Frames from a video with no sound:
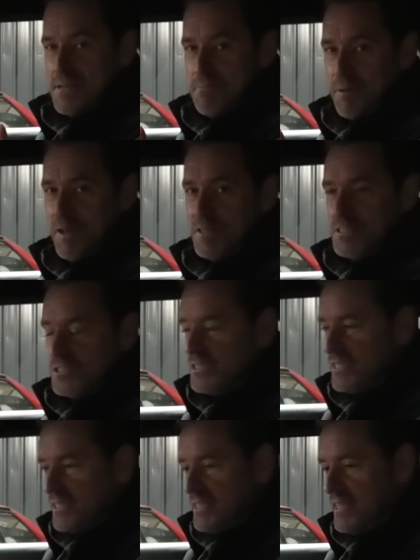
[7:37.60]
the plunge.
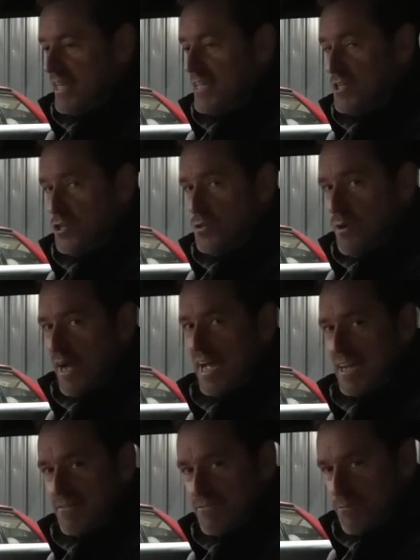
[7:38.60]
They do
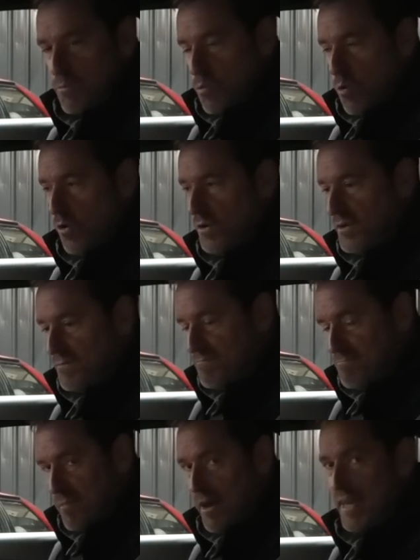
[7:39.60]
have one
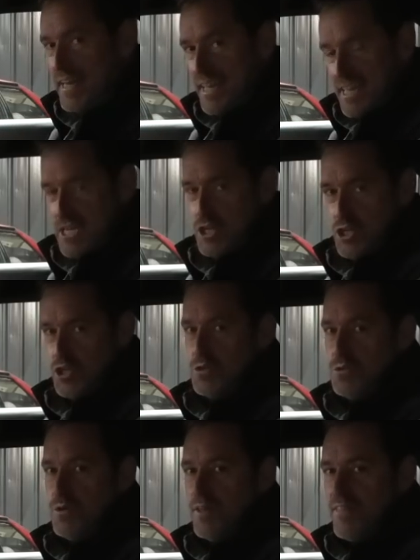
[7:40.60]
minor
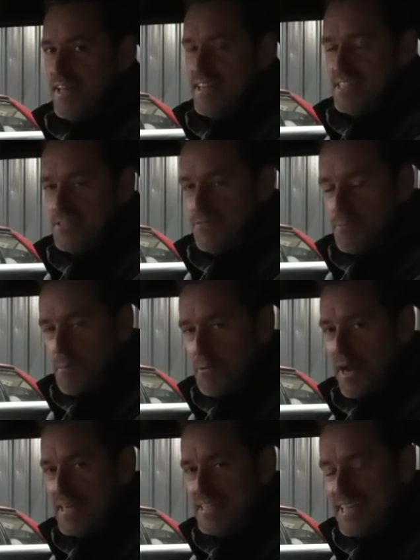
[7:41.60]
issue, and that is from a
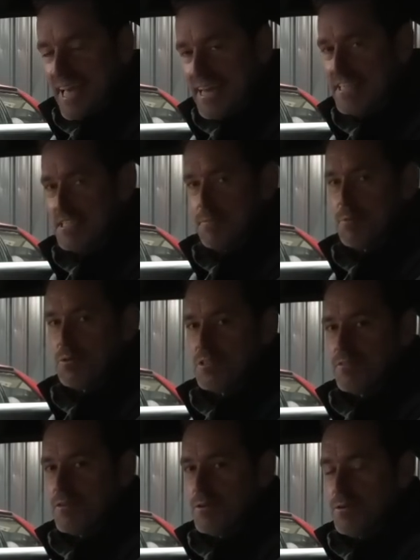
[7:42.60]
practicality point
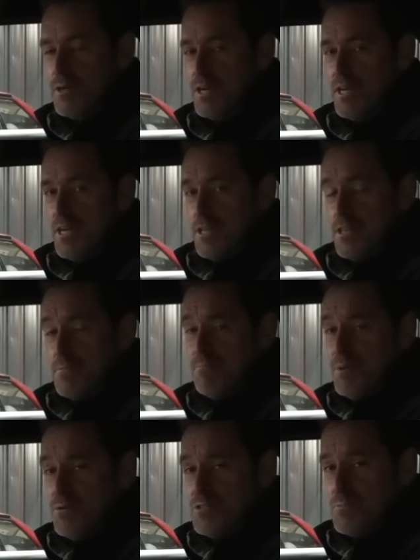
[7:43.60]
of view, the
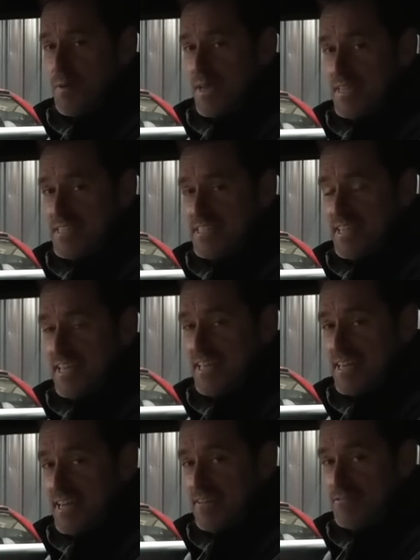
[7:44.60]
boot space
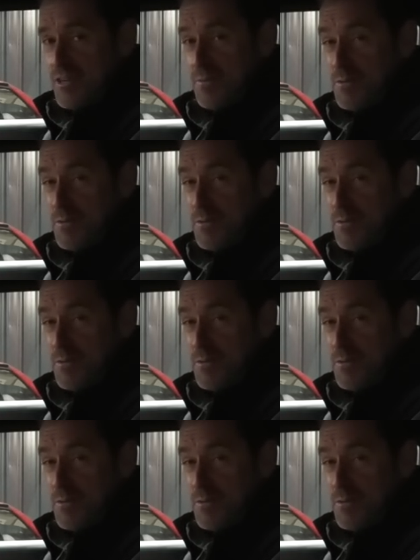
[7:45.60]
in an F-type